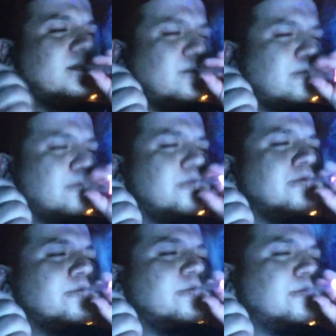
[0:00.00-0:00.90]
coming out
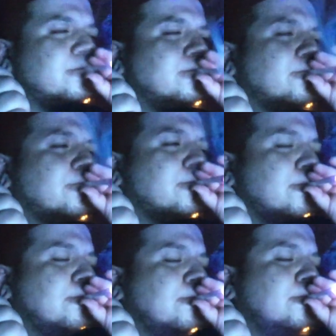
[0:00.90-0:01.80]
with newer
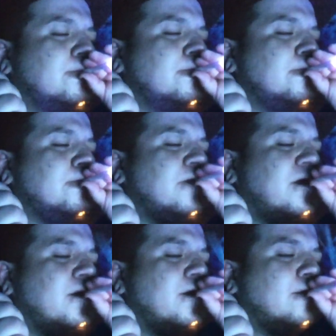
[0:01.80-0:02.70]
strains
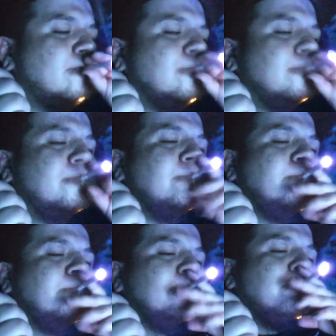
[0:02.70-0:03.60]
and showing
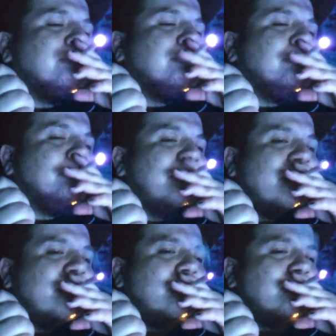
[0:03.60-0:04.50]
their variety.
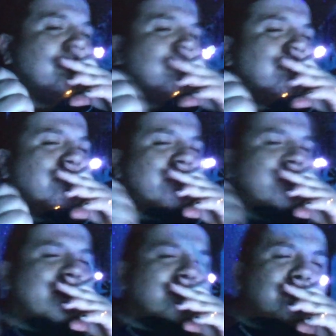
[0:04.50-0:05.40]

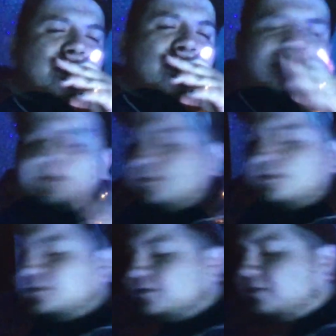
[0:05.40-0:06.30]
Thank you, Adrian.
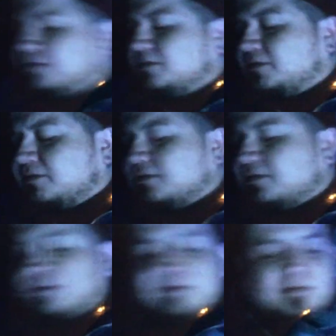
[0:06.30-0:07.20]
I'm
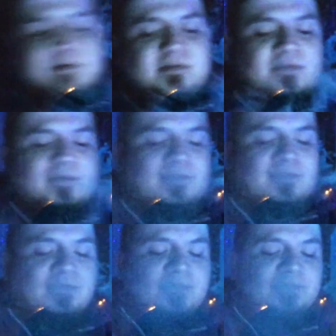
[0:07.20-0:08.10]
excited to see about that
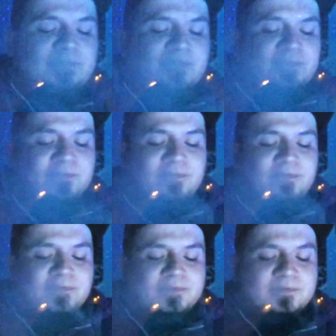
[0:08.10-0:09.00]
one.
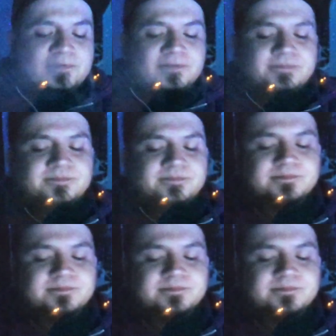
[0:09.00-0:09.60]
And